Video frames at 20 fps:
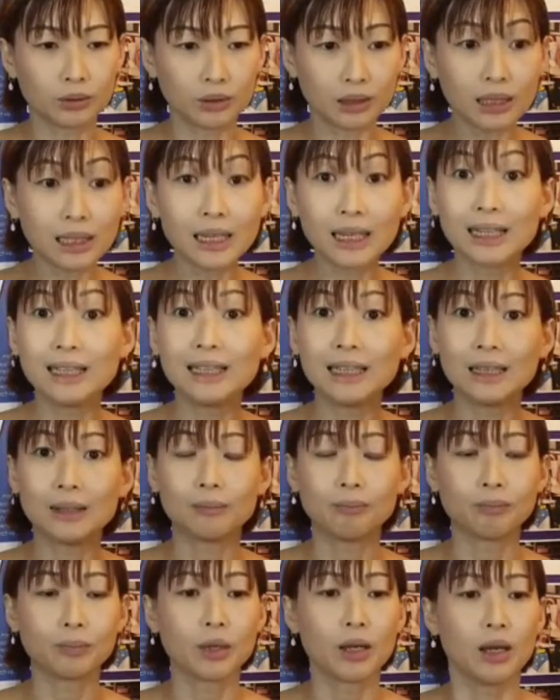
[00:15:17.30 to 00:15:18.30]

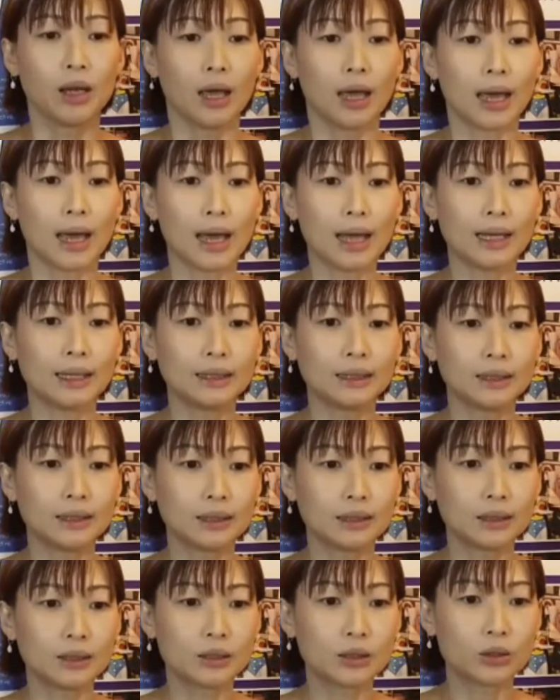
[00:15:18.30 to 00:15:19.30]
clearly. And
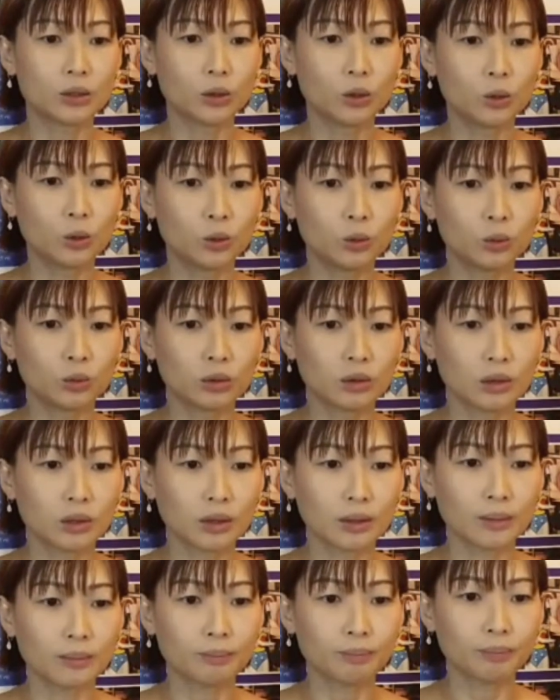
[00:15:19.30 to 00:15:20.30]
so
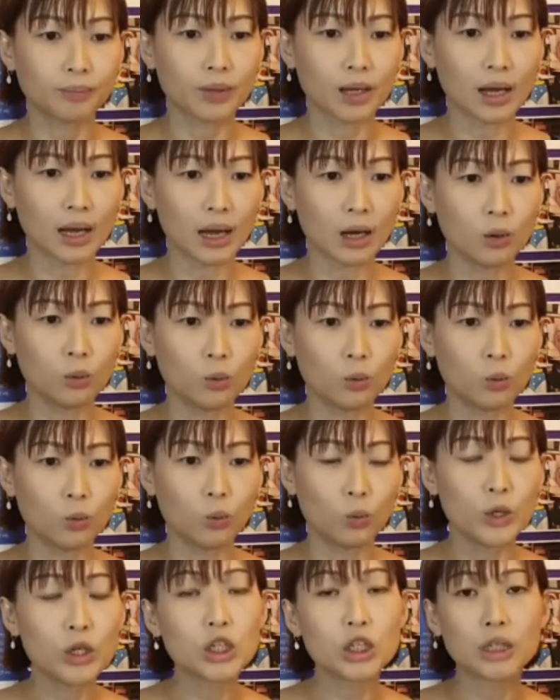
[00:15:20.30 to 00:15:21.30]
I
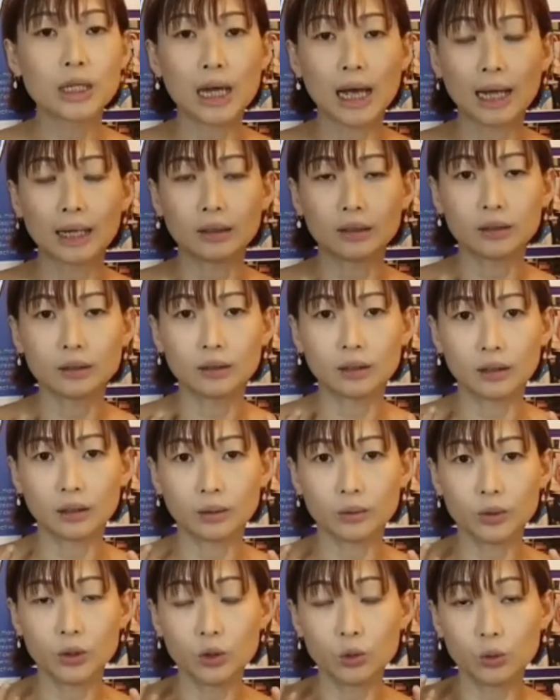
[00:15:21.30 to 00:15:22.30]
wish that
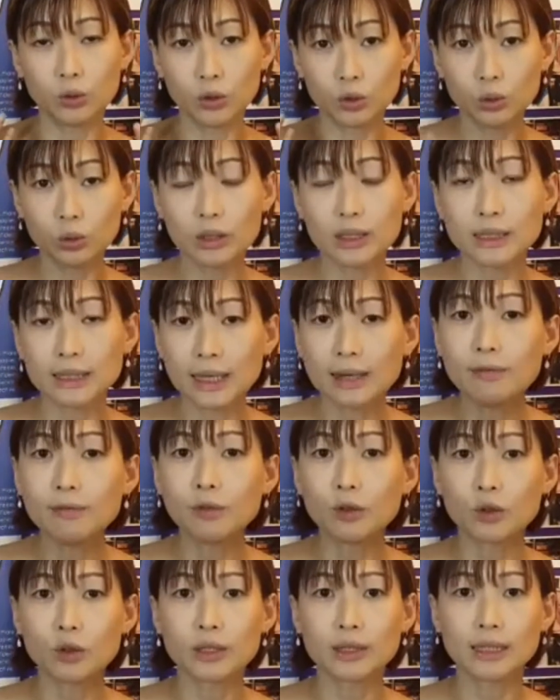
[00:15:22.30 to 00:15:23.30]
you would do the same
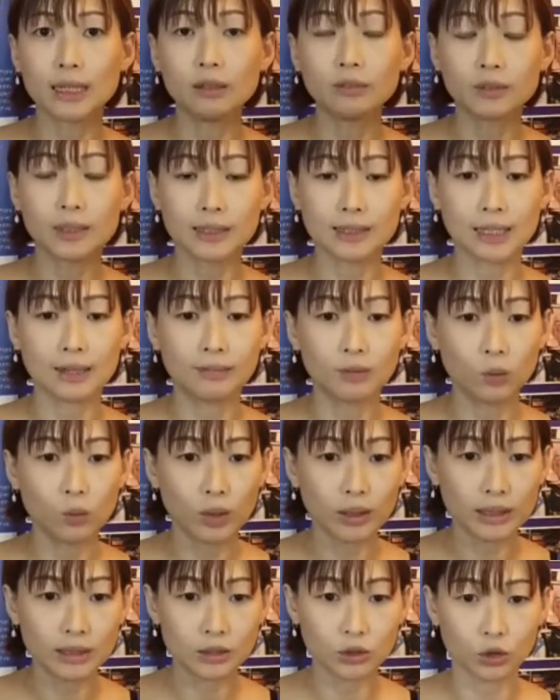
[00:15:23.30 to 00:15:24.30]
for yourself. Discover
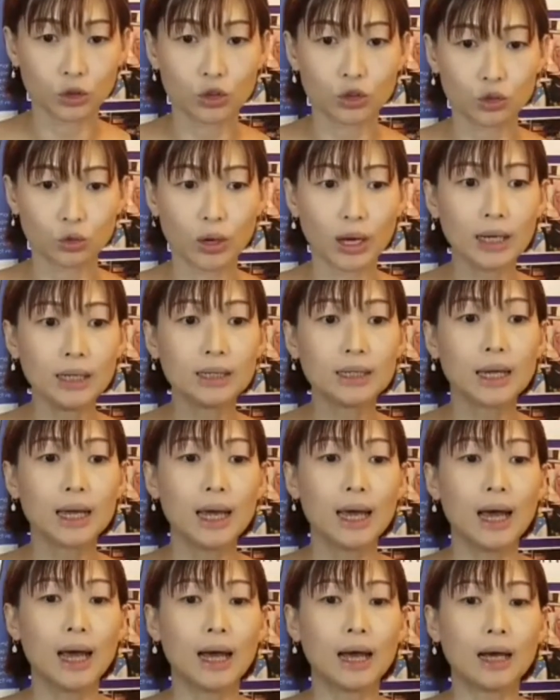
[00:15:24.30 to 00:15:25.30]
what is your strength,
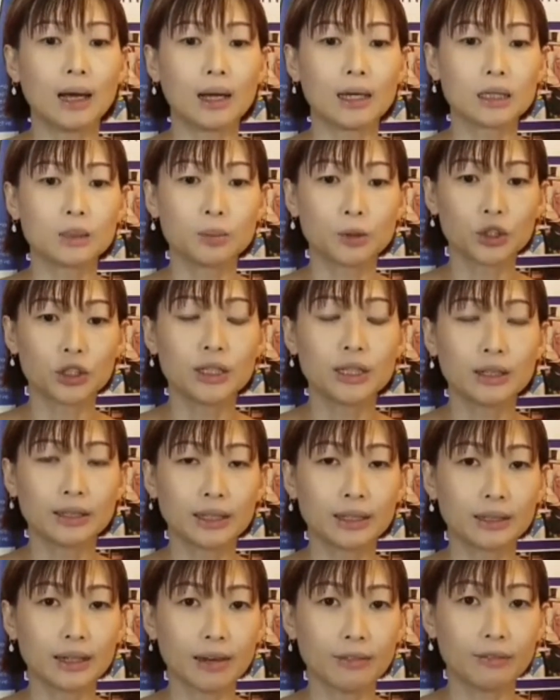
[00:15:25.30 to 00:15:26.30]
especially now
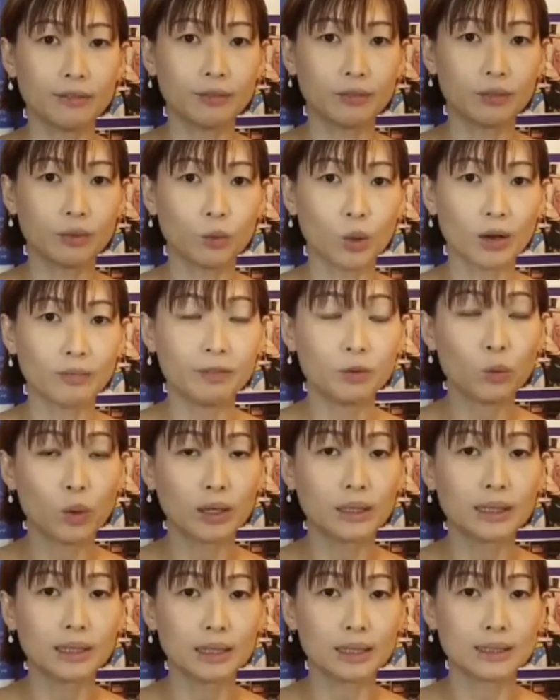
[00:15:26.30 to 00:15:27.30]
that
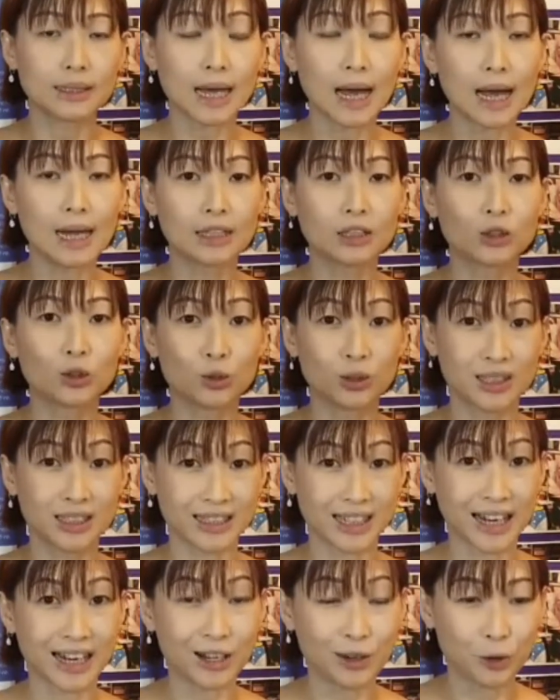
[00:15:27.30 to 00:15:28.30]
everyone is asked to
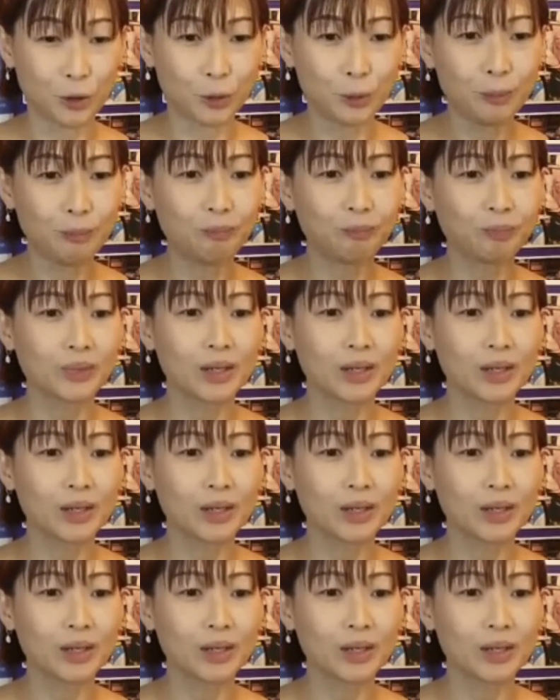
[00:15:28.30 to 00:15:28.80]
stay home.